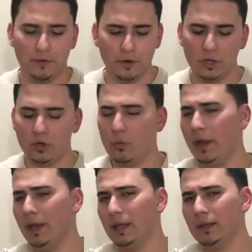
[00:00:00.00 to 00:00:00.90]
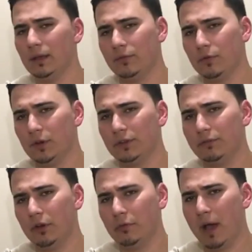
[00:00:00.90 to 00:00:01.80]
very good rating, of course,
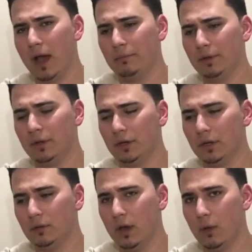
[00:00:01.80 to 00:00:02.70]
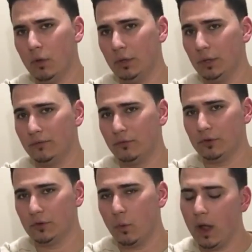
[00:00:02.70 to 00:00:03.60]
very popular and well known
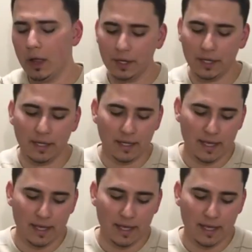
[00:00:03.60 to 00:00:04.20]
for its quality,